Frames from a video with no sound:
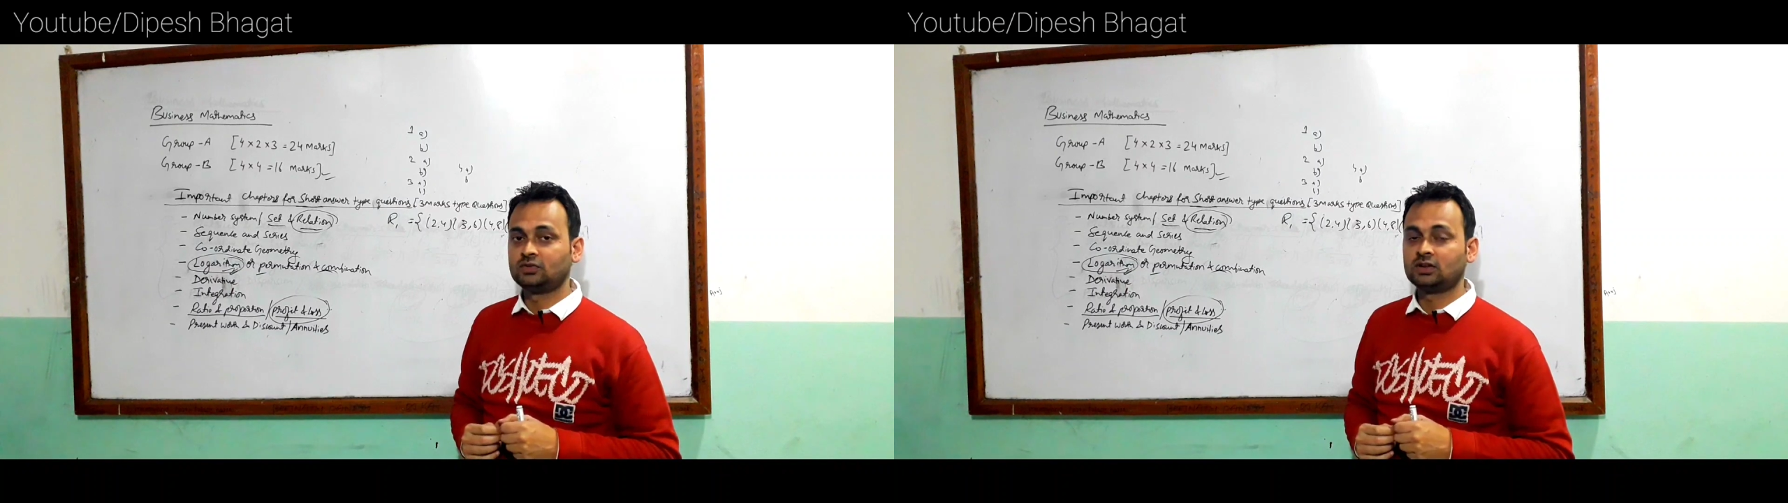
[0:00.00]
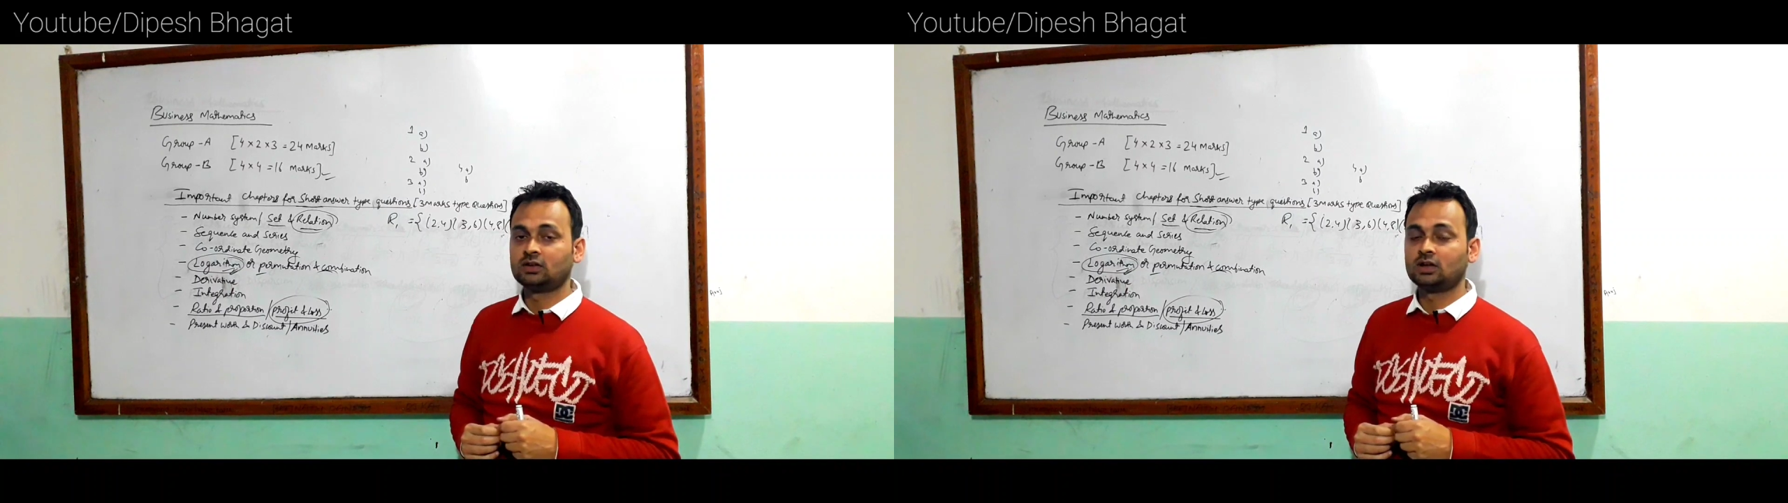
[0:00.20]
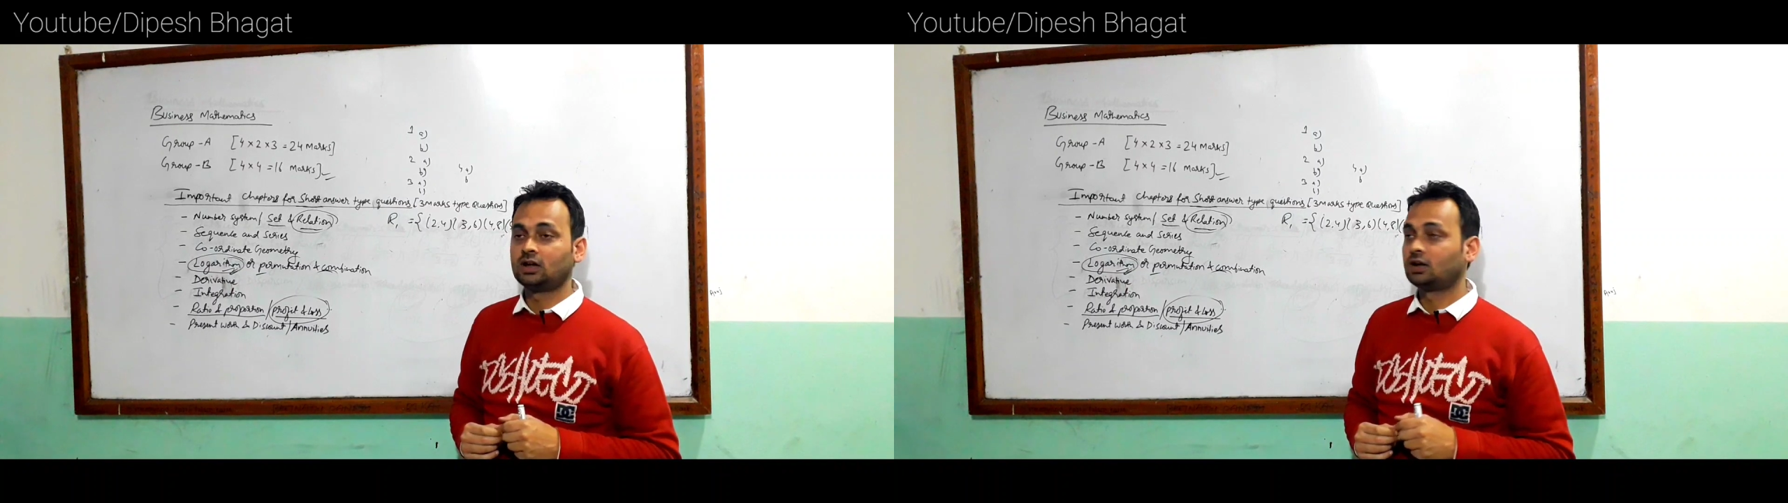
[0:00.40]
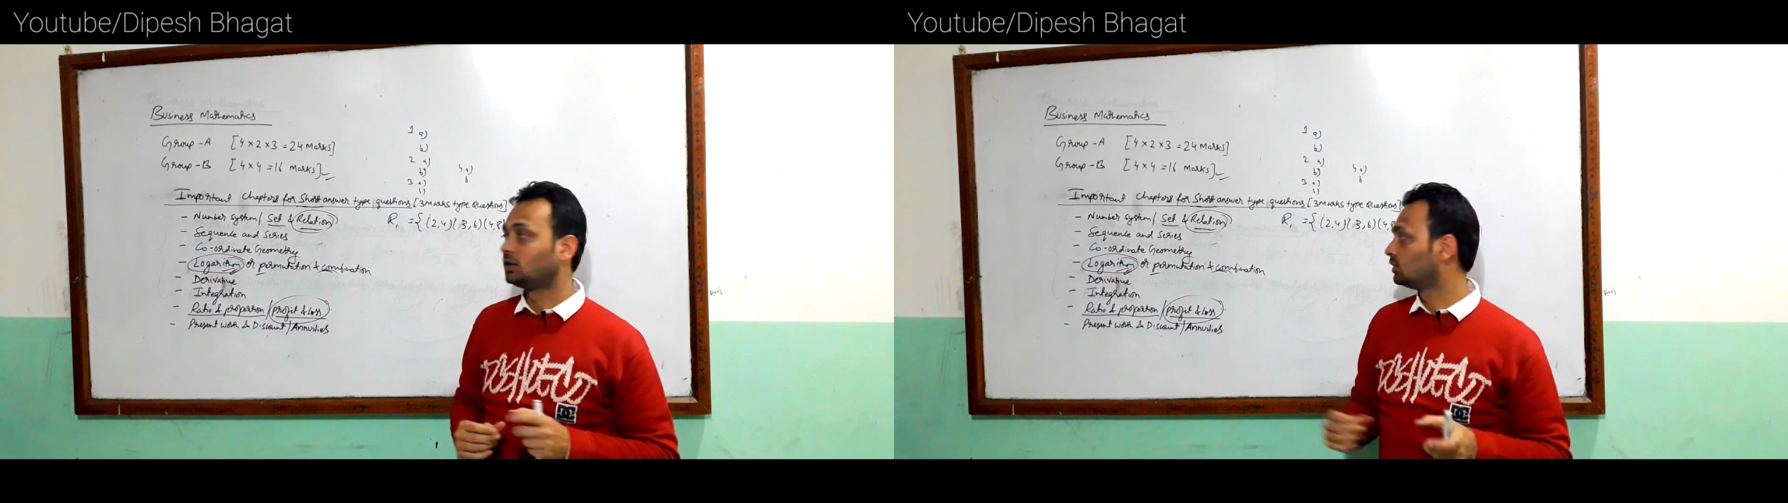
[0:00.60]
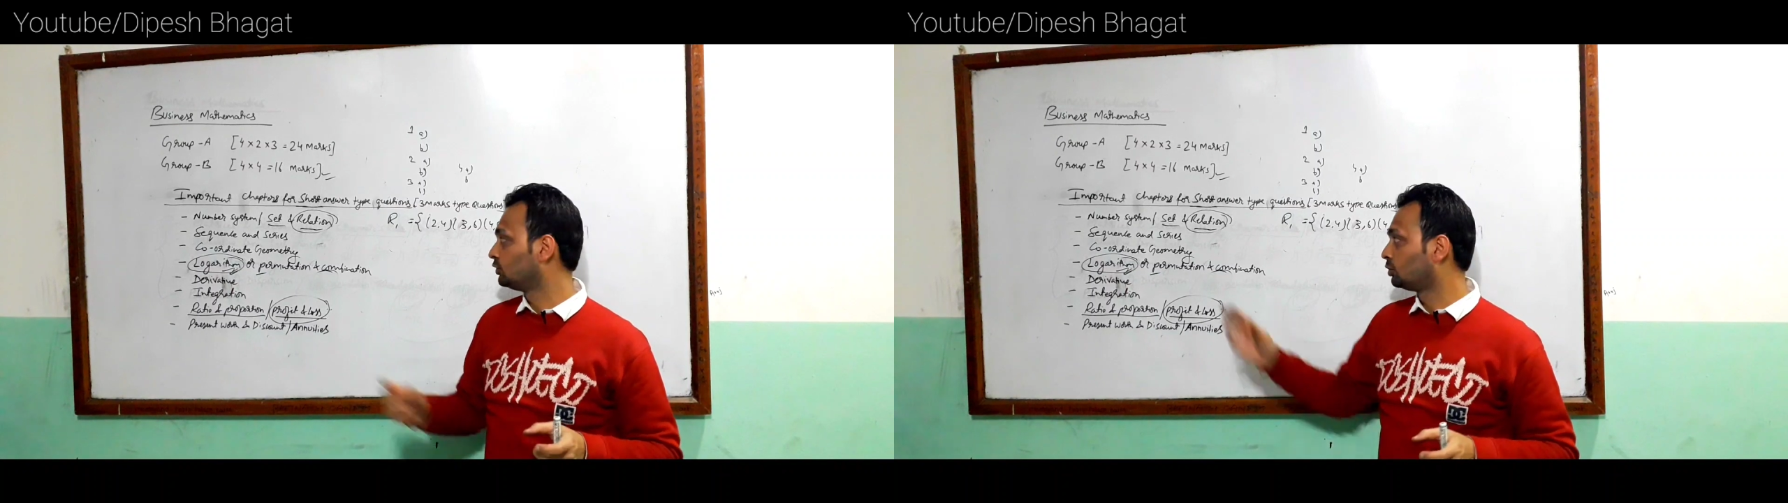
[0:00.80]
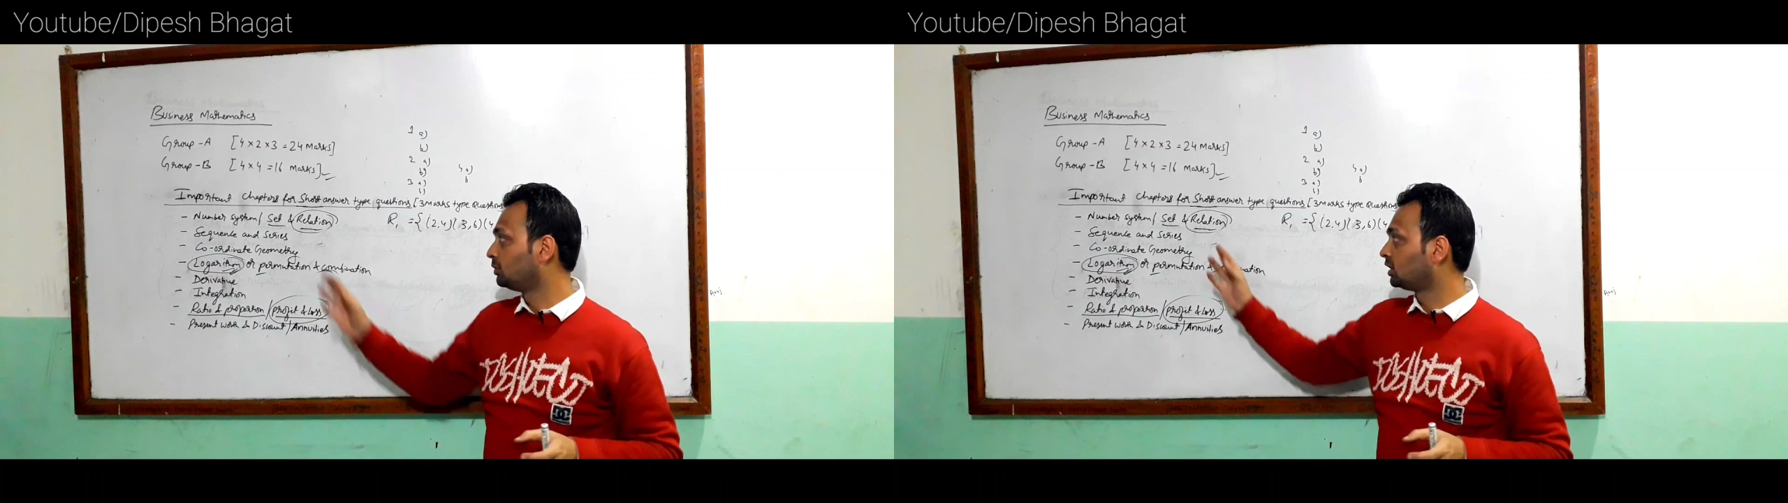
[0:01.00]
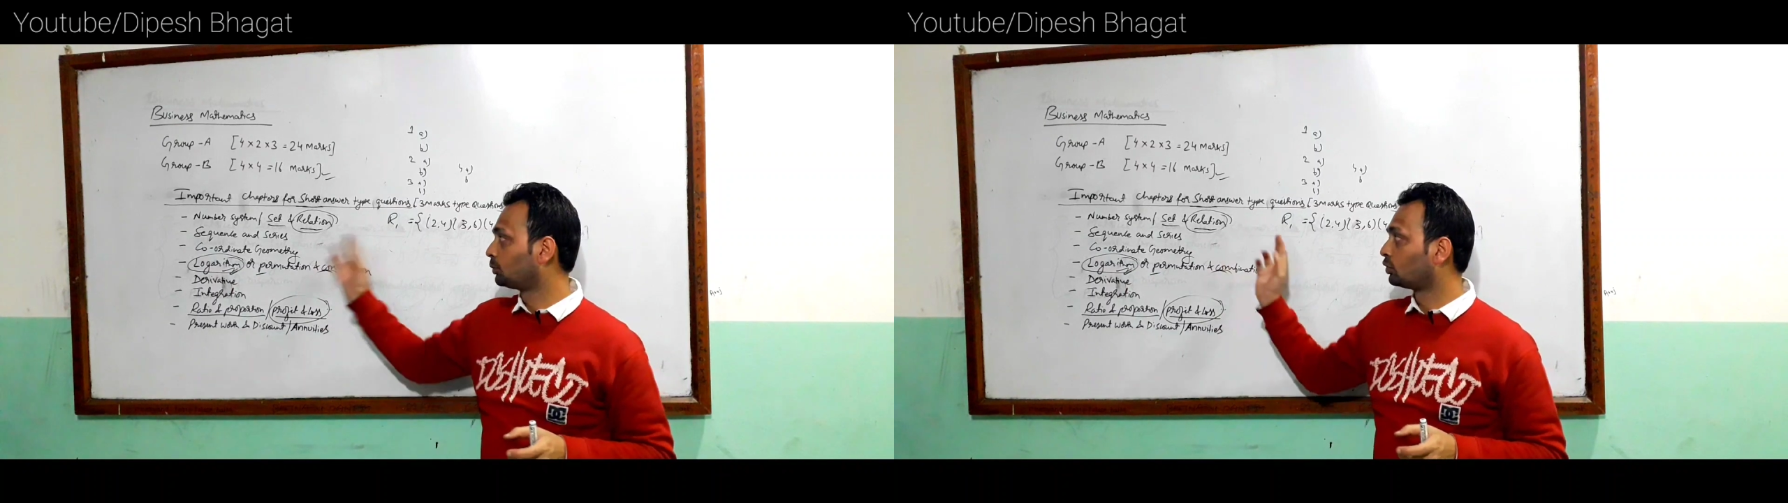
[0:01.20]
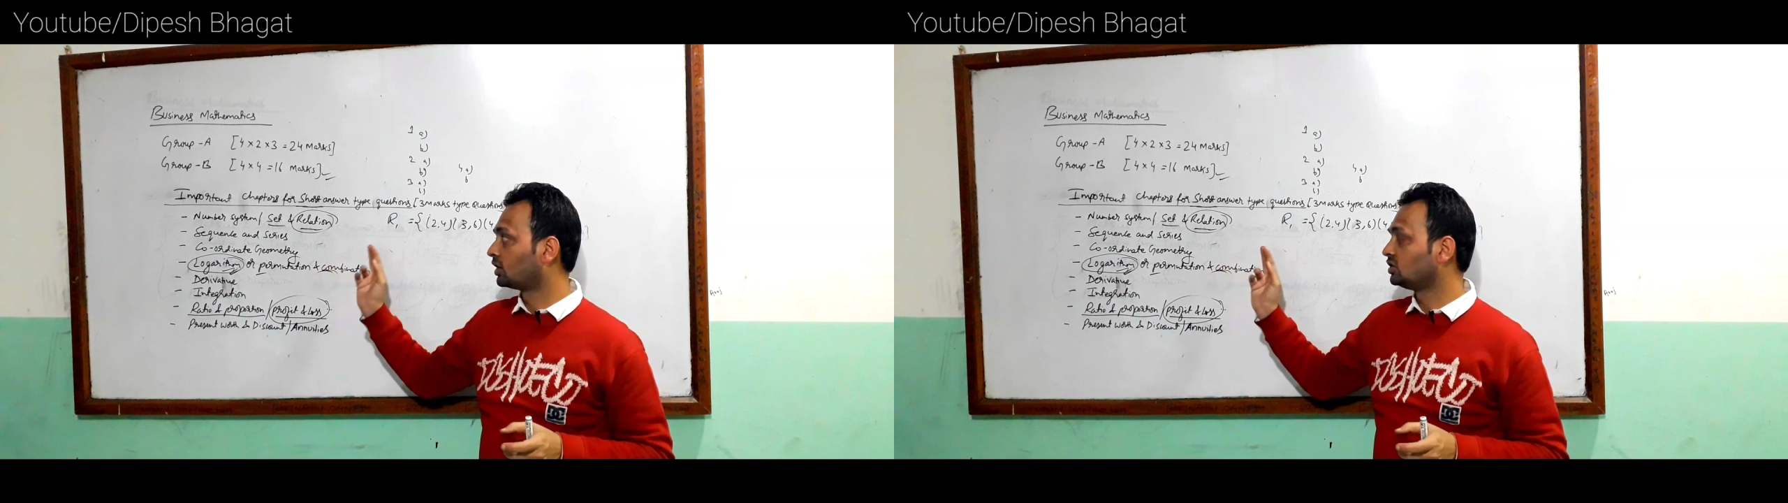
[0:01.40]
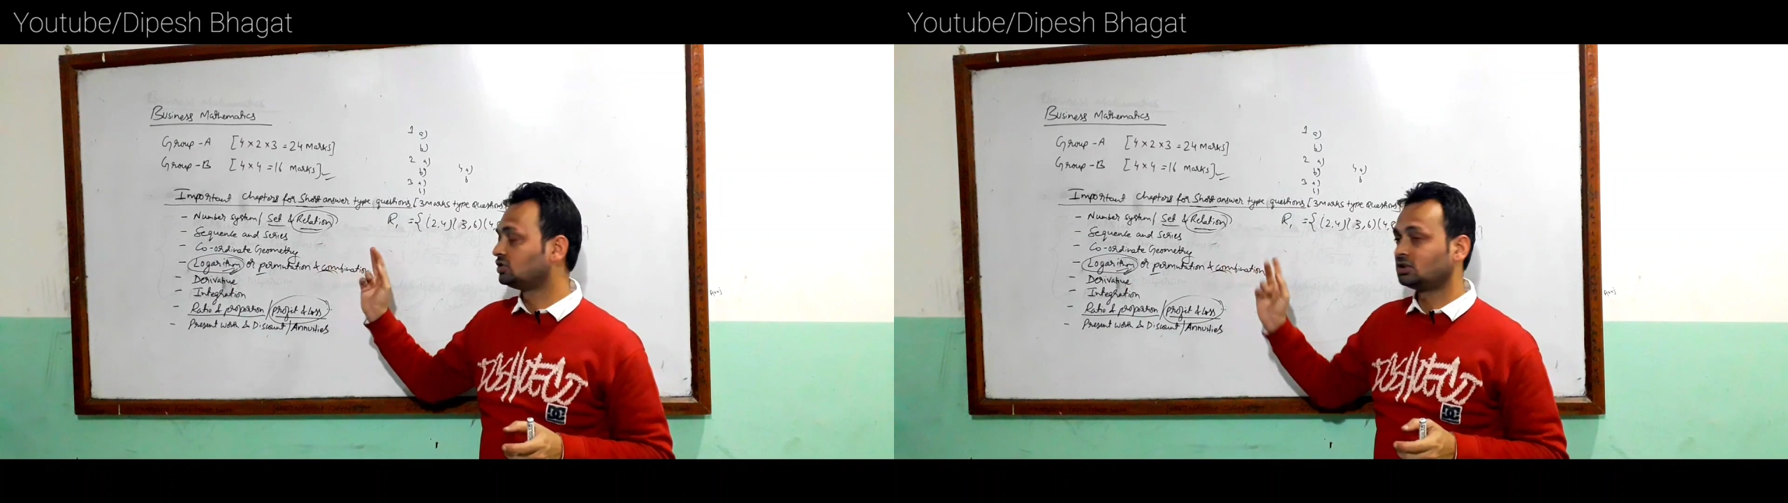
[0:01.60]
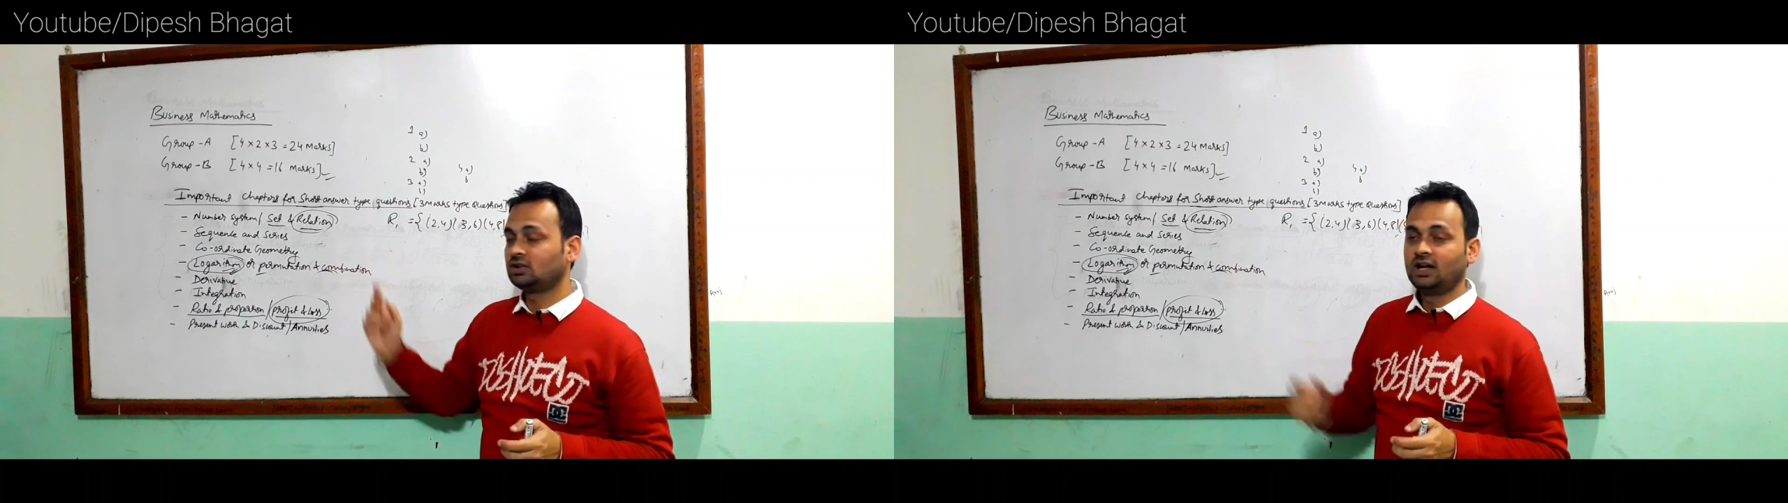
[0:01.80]
general geometric
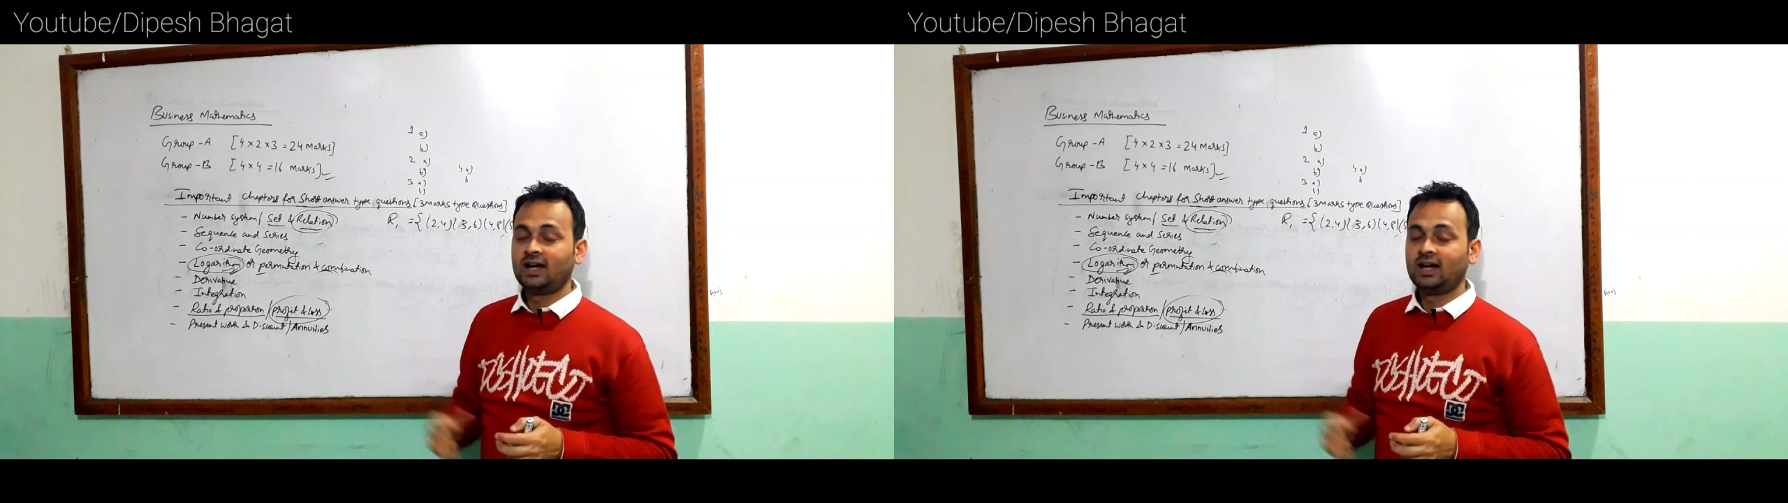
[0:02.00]
progression,